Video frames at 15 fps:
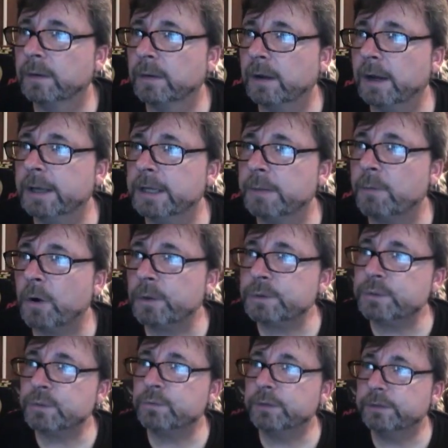I am
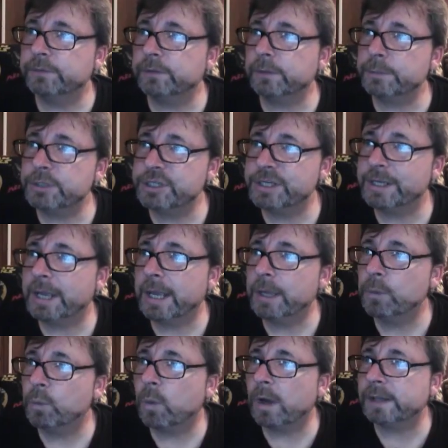also refurbishing a
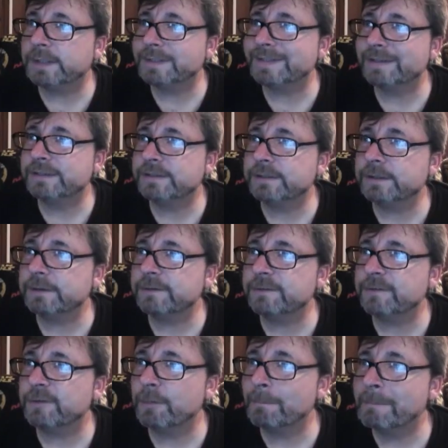White's Surf
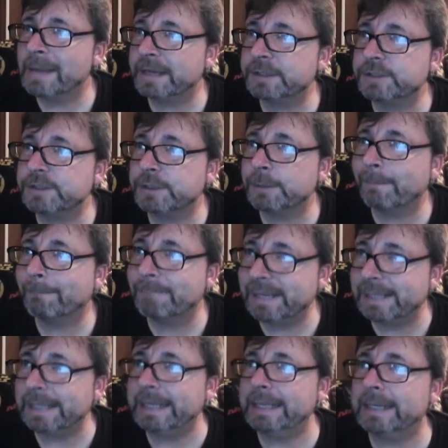Master
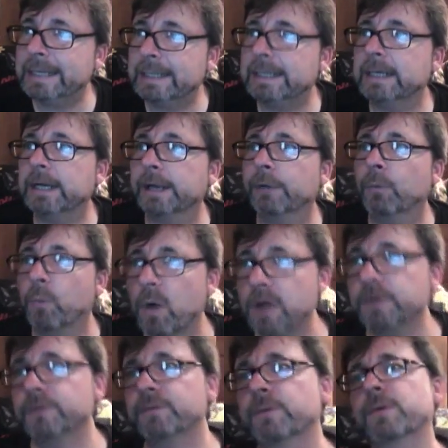PI.
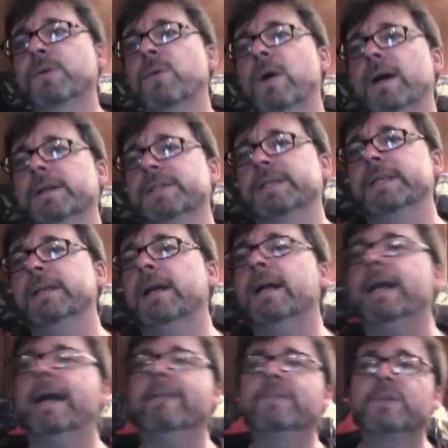Wonderful Quasi. I
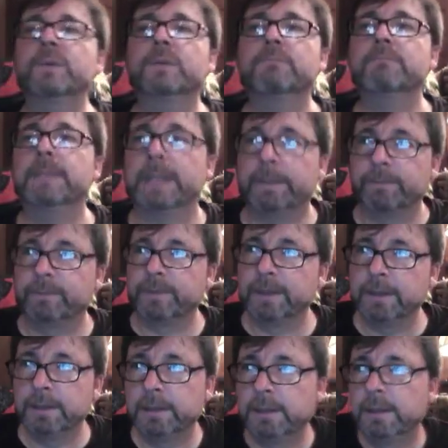have to admit,
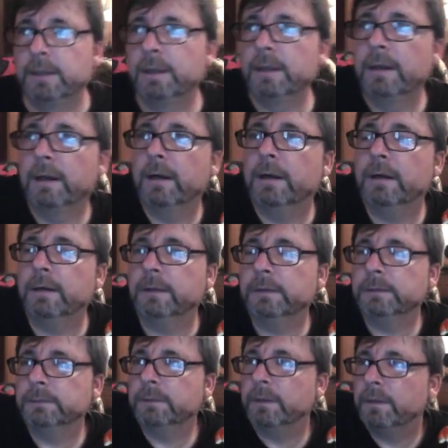
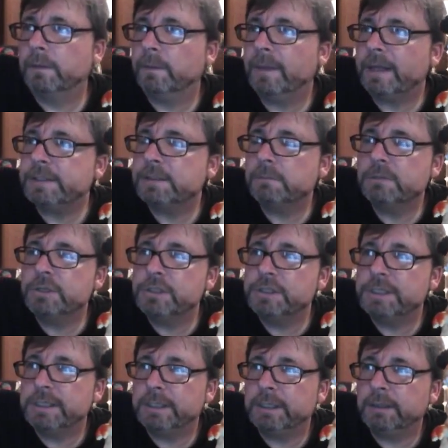that's a
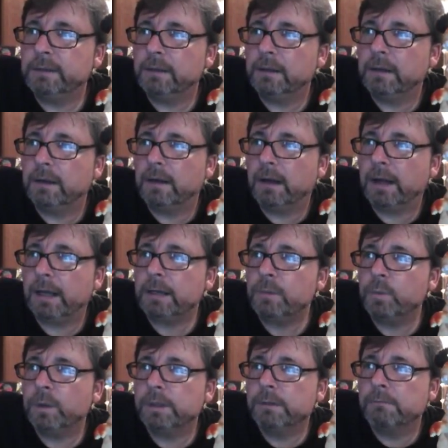machine I
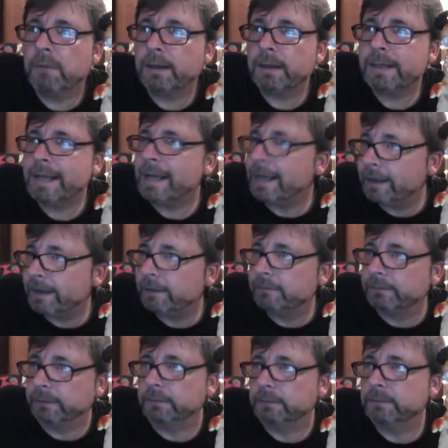wouldn't mind having.